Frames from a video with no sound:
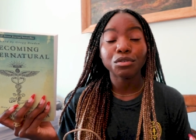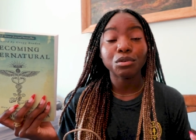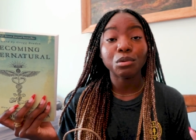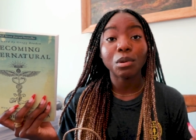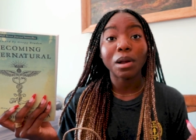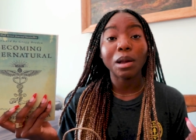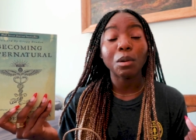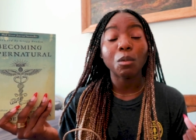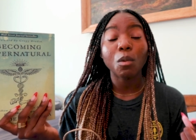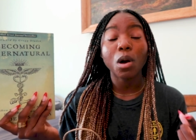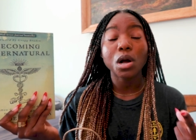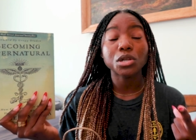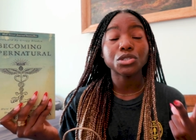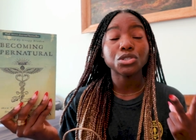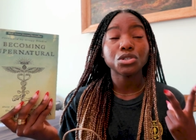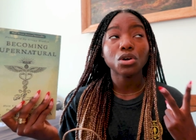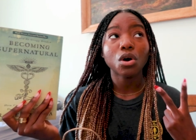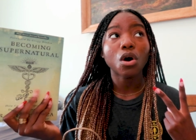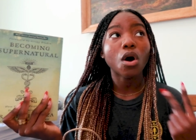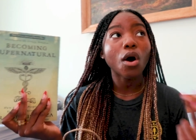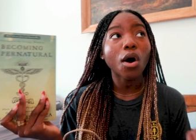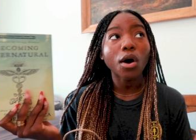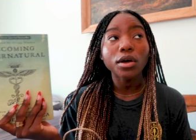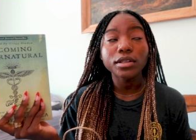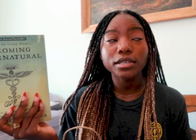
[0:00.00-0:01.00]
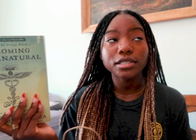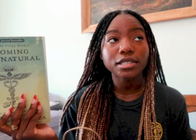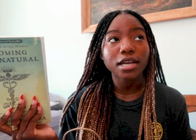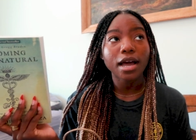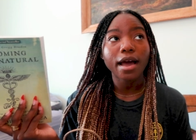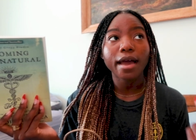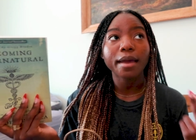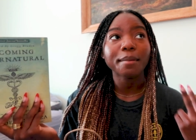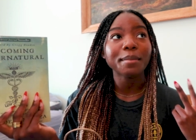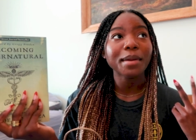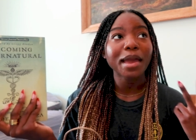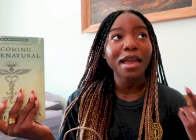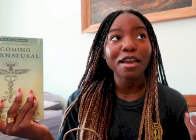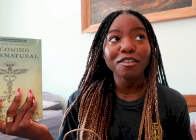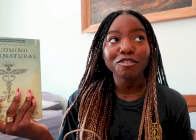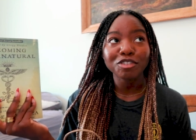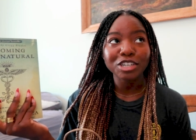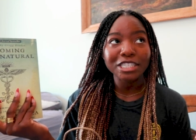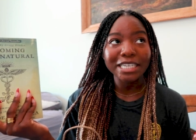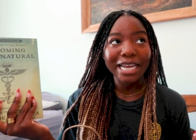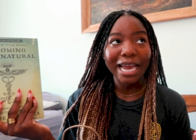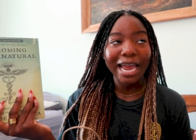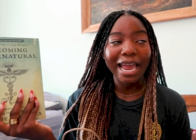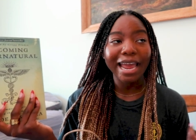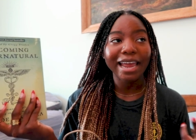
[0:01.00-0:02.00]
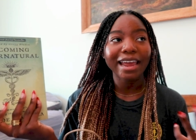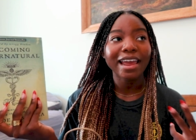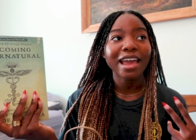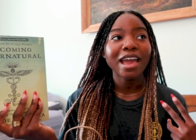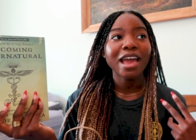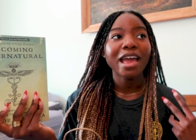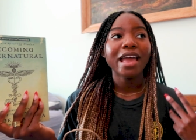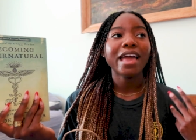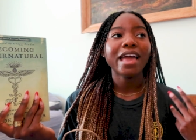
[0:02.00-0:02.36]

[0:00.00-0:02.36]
who I watch all the time, every day